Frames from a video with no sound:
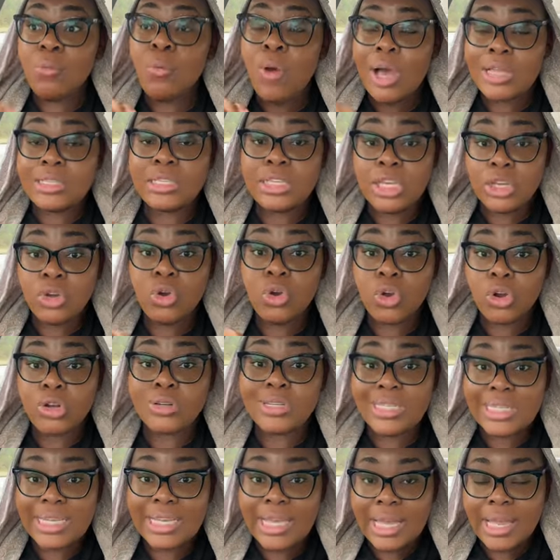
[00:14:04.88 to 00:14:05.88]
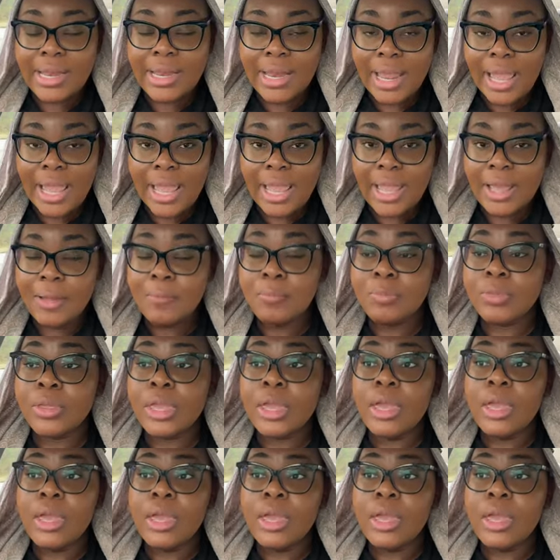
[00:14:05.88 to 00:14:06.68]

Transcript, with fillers: they wanted her D N A.